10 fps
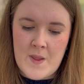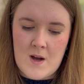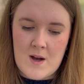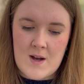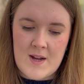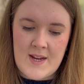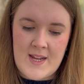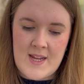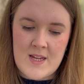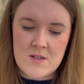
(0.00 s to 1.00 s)

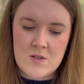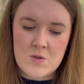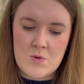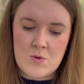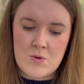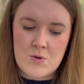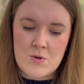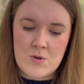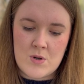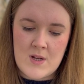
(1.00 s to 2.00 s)
I
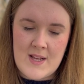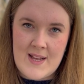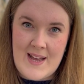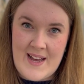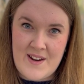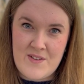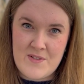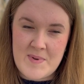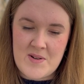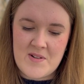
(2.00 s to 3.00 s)
saw Anna
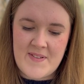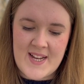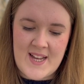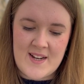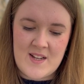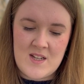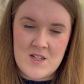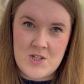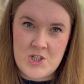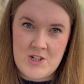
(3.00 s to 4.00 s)
from Along of Anna,
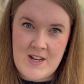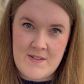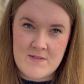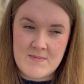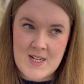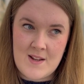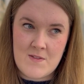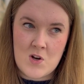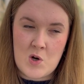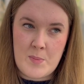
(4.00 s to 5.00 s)
Julie from Tilly
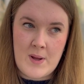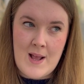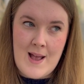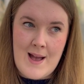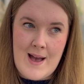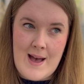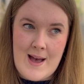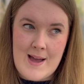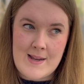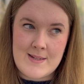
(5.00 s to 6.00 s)
Flop,
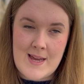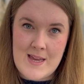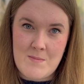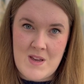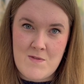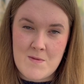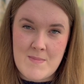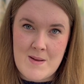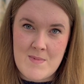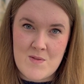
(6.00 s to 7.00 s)
and Amy from
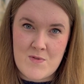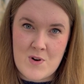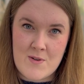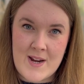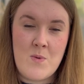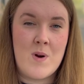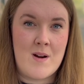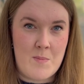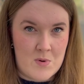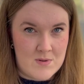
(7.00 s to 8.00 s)
Mamie and Florrie, where I
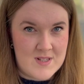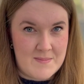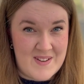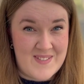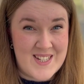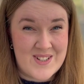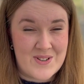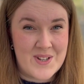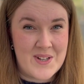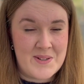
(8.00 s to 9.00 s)
bought some lovely
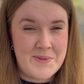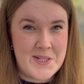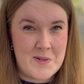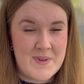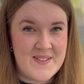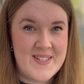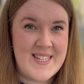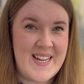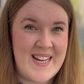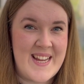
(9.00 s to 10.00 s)
sock yarn, which you may have
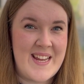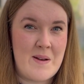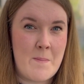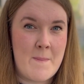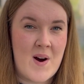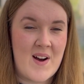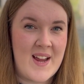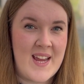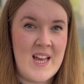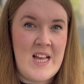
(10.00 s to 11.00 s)
seen in
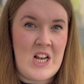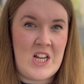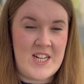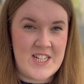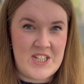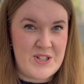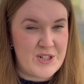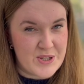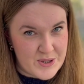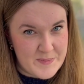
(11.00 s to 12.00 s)
my learning to use a
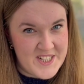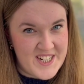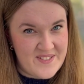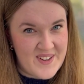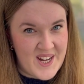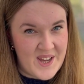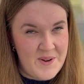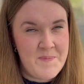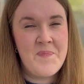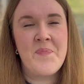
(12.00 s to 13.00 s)
sock machine video.
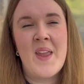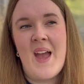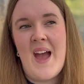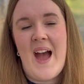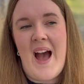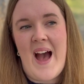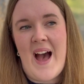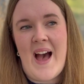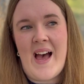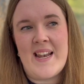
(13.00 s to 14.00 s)

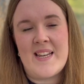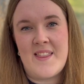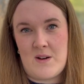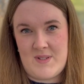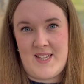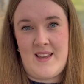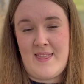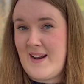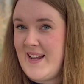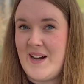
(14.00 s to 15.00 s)
And that was it.
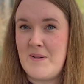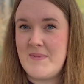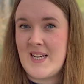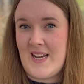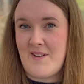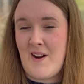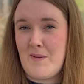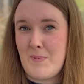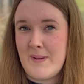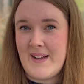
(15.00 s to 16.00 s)
Then I helped clear up,
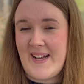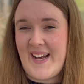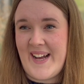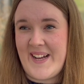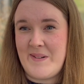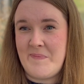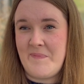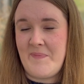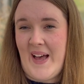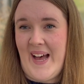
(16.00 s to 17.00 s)

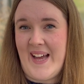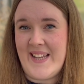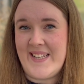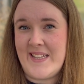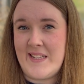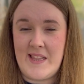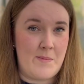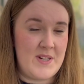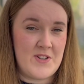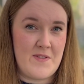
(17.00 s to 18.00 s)
and then
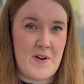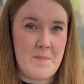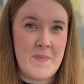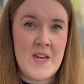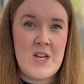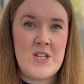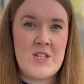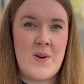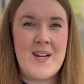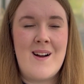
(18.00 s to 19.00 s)
we drove home.
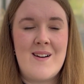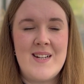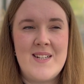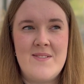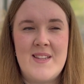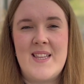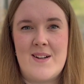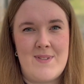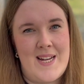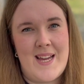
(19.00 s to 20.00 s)
So I don't think that
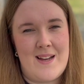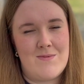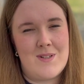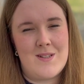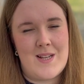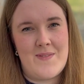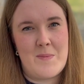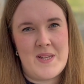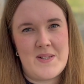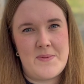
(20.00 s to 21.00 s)
really counts as having
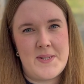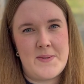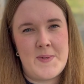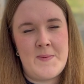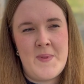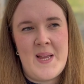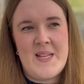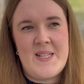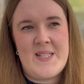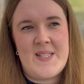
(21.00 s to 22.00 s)
been to Wonderwool.
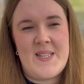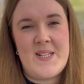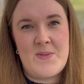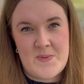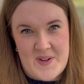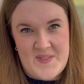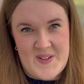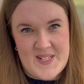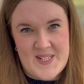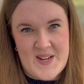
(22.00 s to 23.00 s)
So this was my
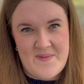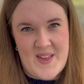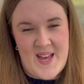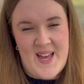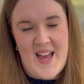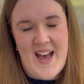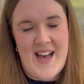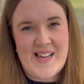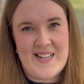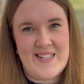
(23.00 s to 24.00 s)
first time there,
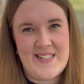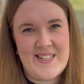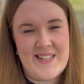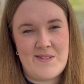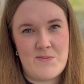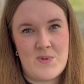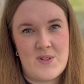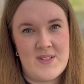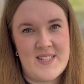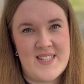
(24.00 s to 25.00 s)
and it
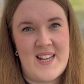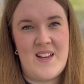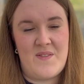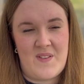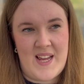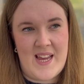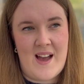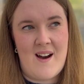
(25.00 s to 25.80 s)
was lovely.